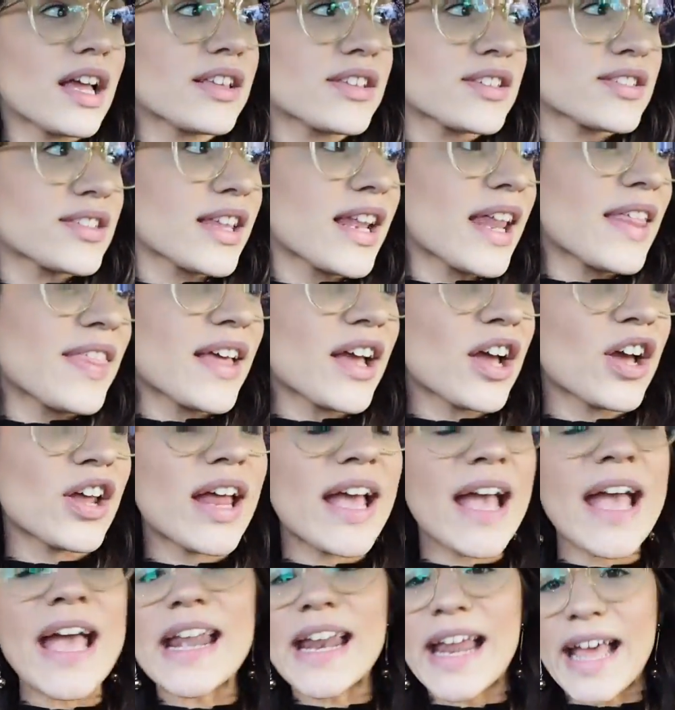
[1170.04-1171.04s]
It's just that I think I got
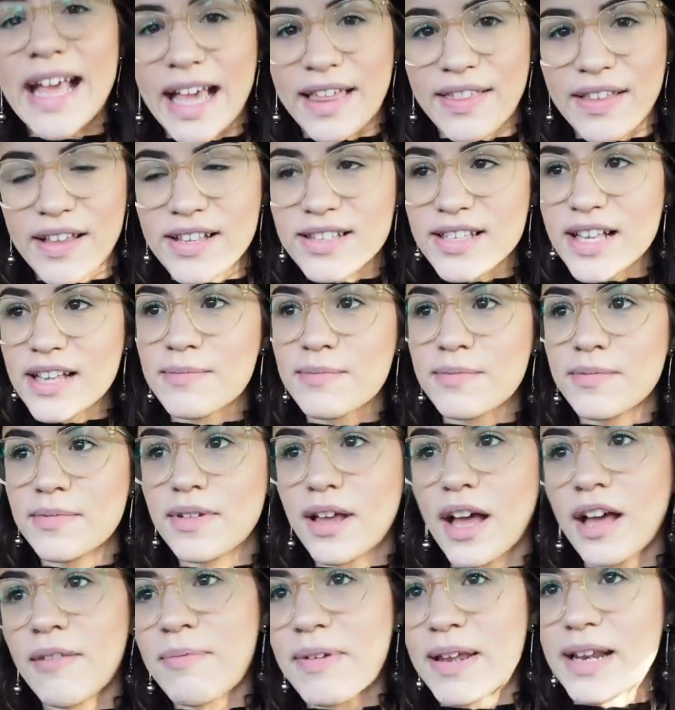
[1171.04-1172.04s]
a headache. I think because
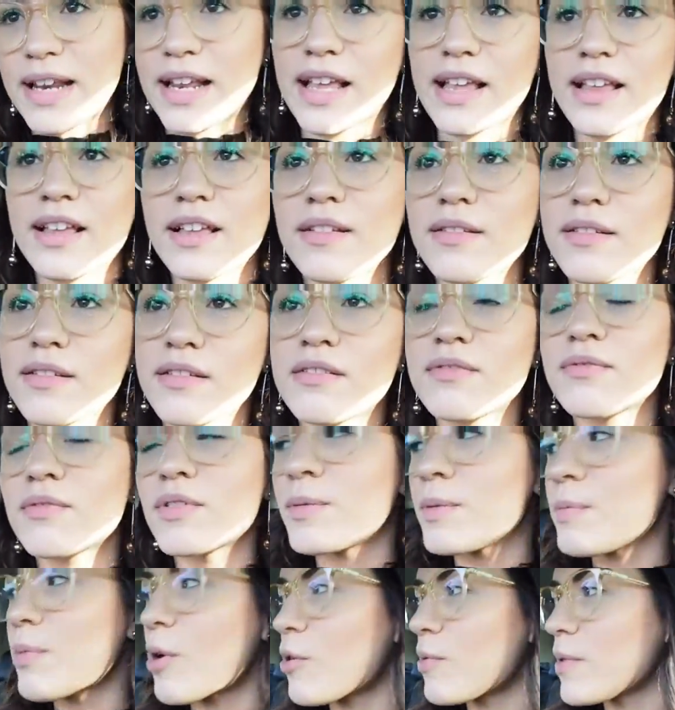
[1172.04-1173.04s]

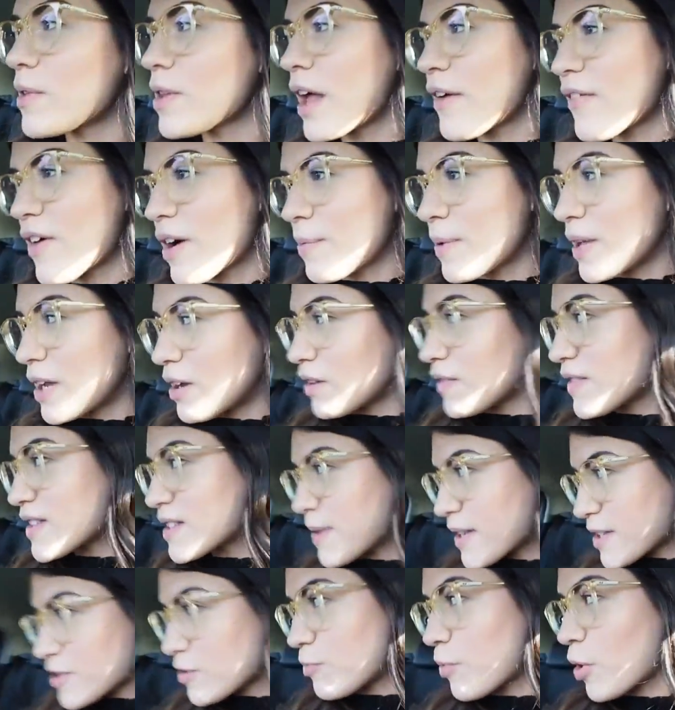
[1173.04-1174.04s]
we've both been having our period this
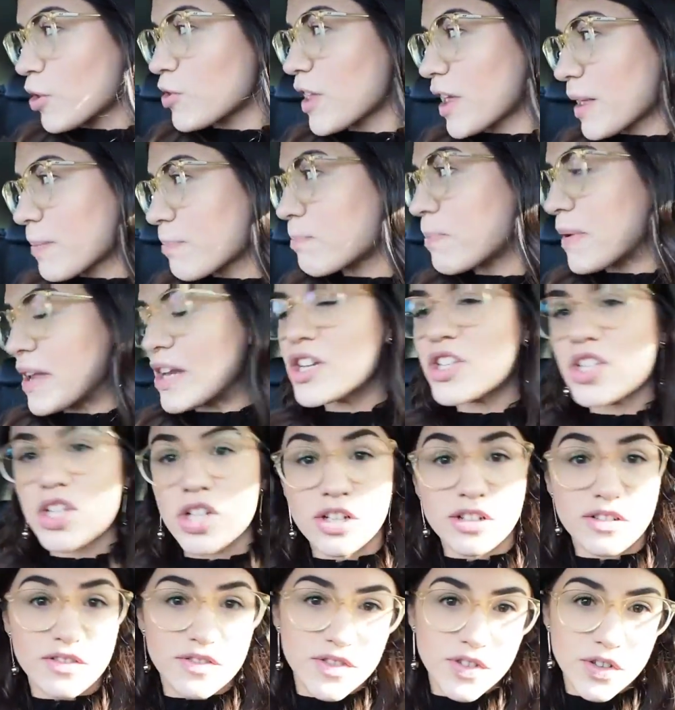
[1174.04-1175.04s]
week, so we're both like binging
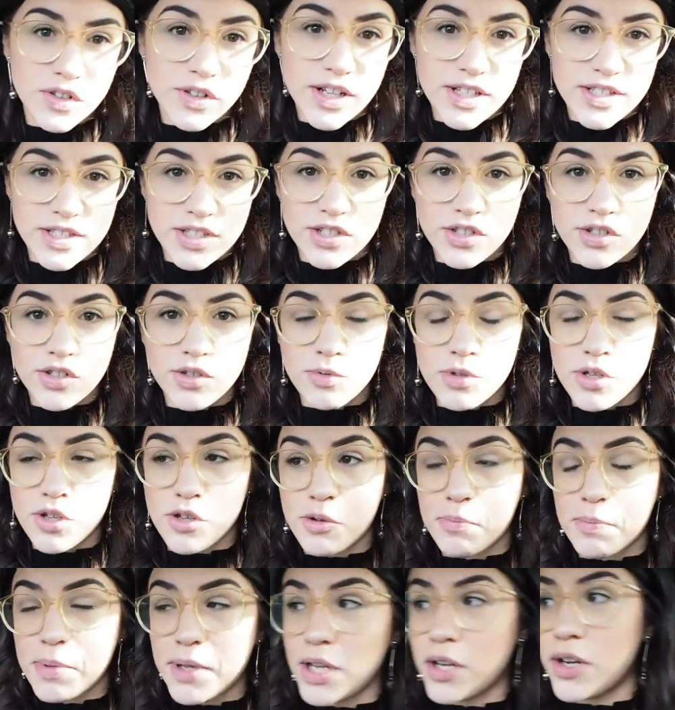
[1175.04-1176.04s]
on food as you do when you're
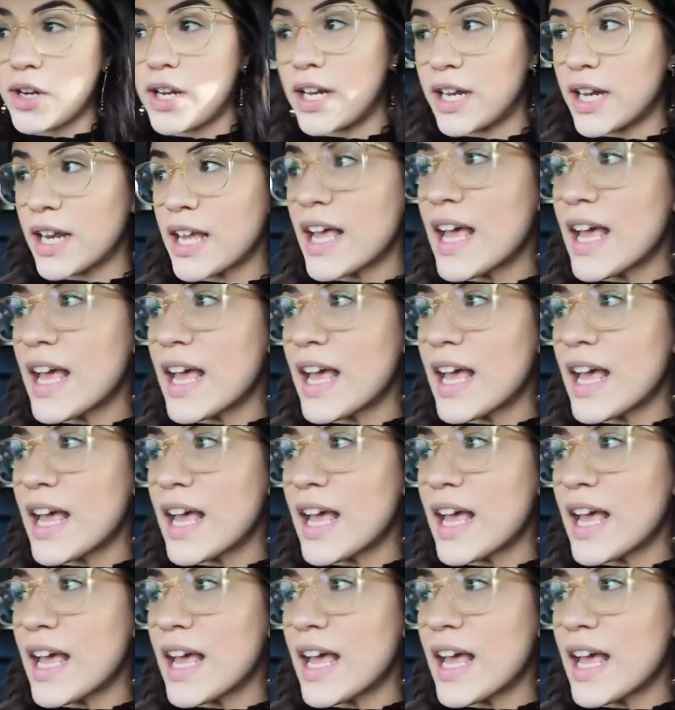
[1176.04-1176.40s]
in your period.